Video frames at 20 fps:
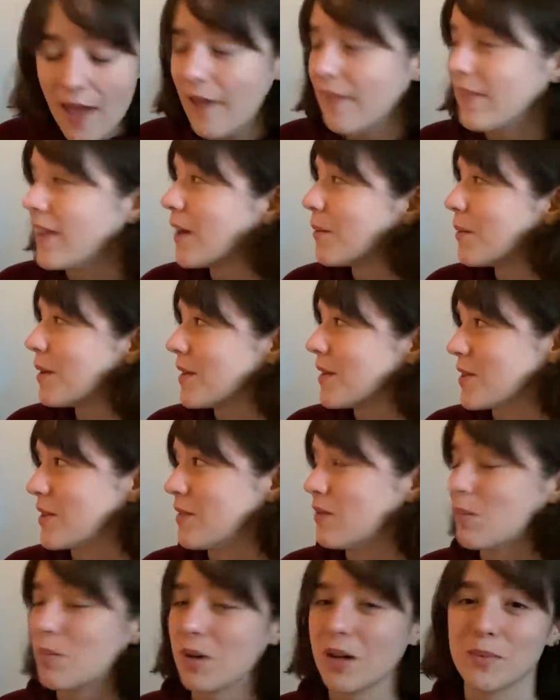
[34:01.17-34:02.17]
And then we also have
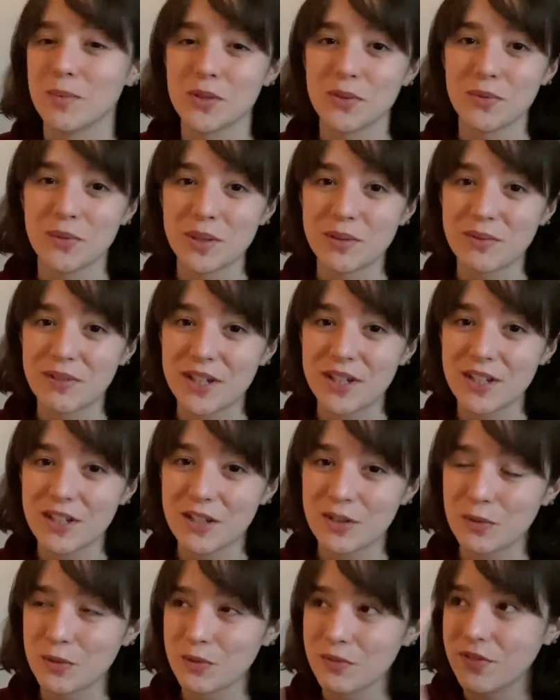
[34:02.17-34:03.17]
the prompt to reread
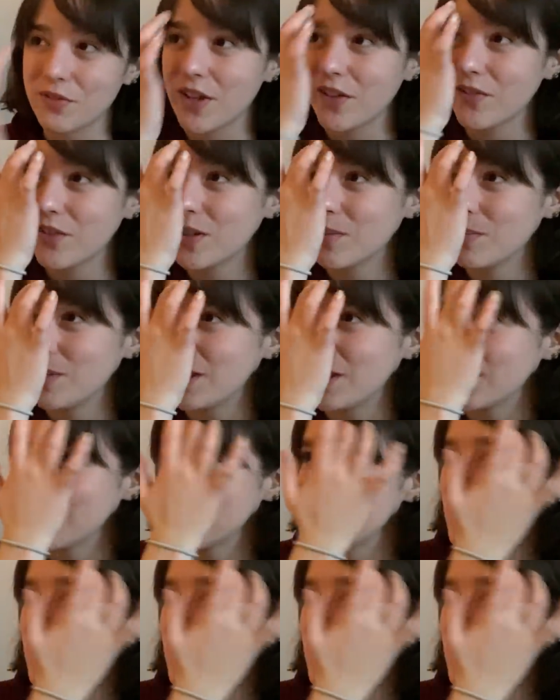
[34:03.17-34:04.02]
an old favorite because